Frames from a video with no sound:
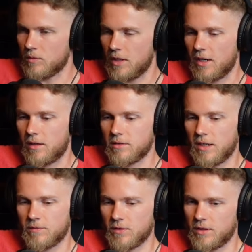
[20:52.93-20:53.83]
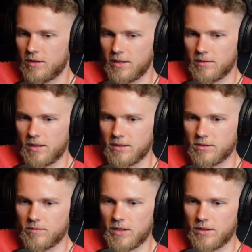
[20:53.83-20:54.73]
Yeah, definitely. Like that's
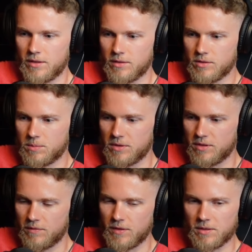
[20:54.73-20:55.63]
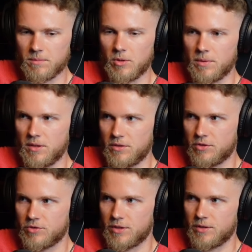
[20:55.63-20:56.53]
a very specific mobility
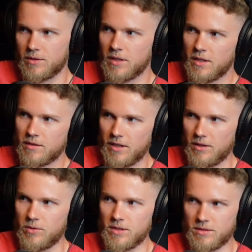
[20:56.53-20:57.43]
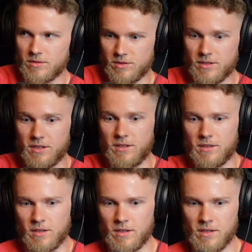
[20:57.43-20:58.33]
drill that you can
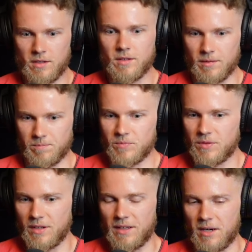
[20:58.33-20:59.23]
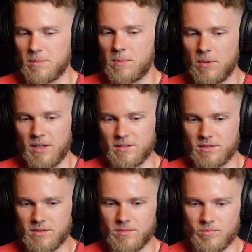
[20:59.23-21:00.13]
see. Like a lot of people like
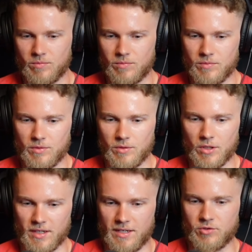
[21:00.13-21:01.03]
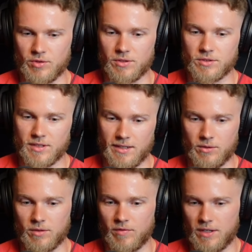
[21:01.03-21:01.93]
to look at drills that
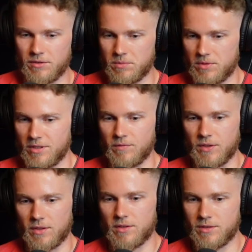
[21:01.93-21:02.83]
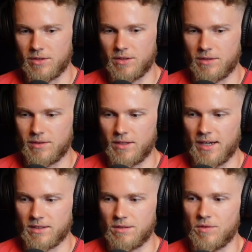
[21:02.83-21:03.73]
look very specific to the
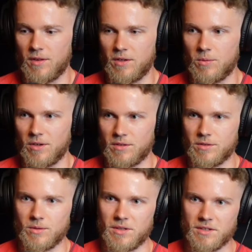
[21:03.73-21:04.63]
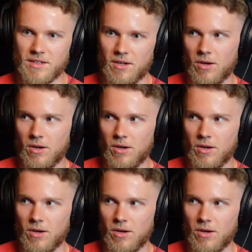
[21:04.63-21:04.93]
activity that you want to do, and it's not